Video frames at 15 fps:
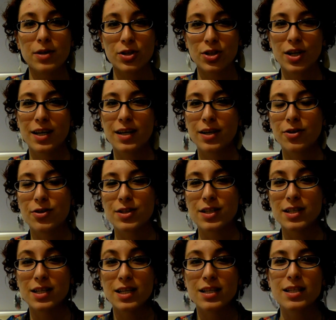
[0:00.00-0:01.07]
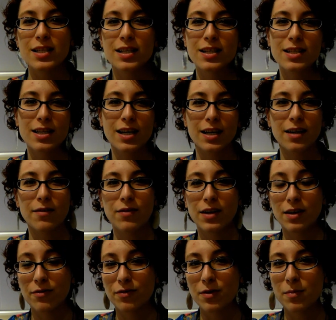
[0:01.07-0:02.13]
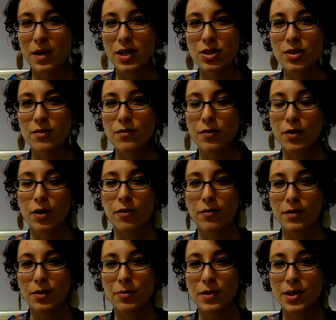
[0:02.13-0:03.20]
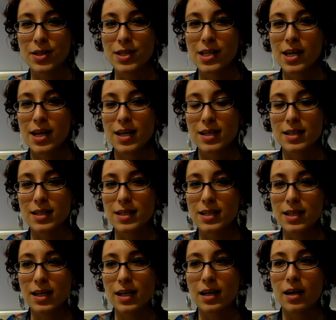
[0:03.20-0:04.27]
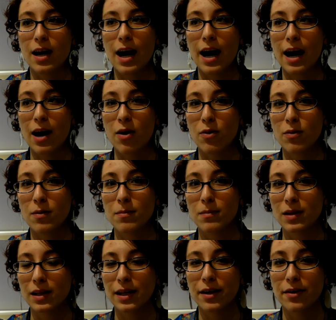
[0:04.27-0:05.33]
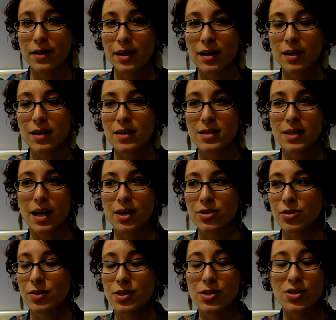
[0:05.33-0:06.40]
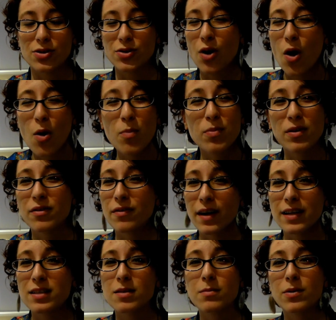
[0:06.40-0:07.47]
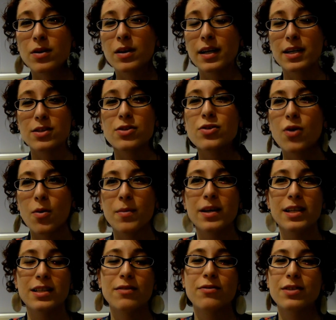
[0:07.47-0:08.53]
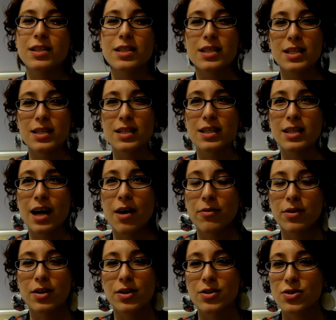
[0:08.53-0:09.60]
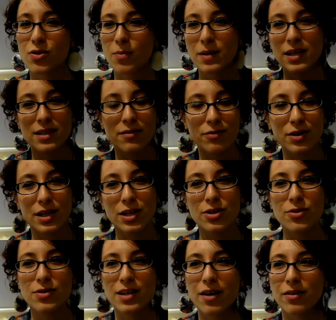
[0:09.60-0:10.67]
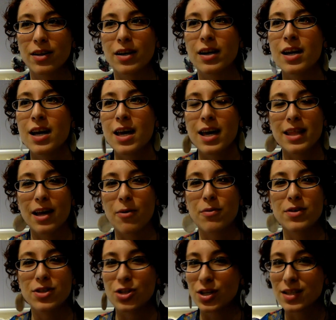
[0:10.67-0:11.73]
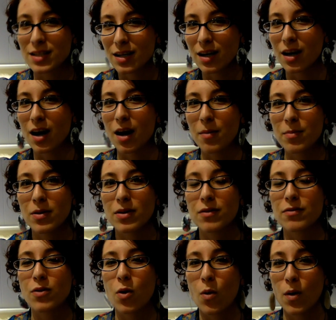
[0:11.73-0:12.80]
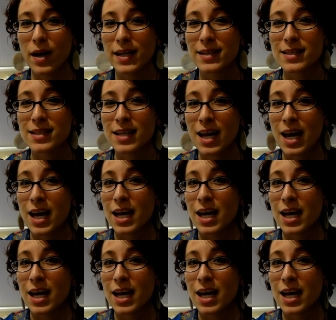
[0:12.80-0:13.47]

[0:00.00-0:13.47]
Appreciated your statistics and giving information for our viewers to see how malaria is actually so preventable, like so many different diseases out there, so many different issues out there, that with just a couple of coins,